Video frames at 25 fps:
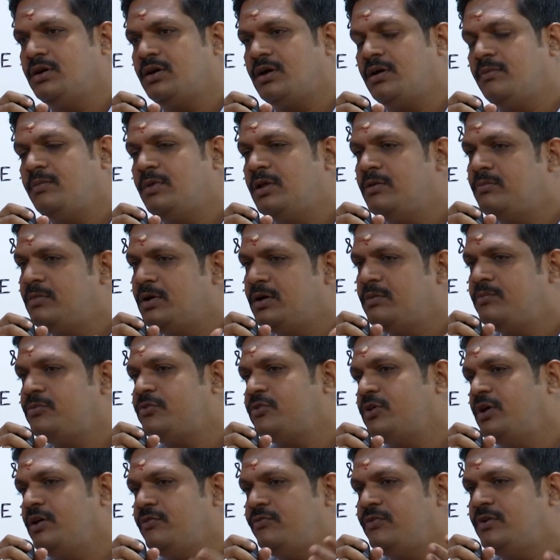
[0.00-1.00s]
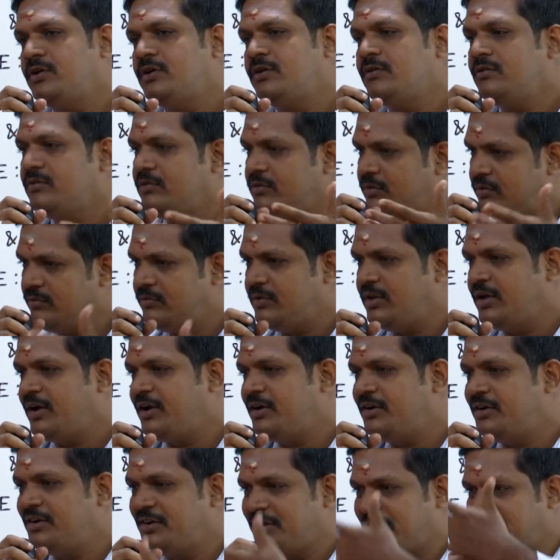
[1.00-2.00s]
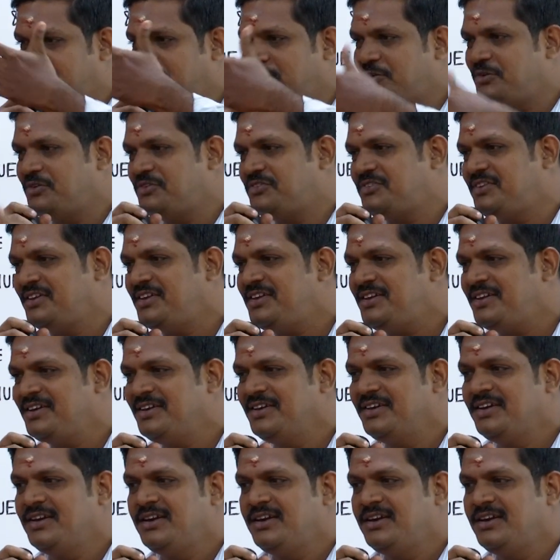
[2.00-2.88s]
Kamala ma'am's effort we had at Anna University.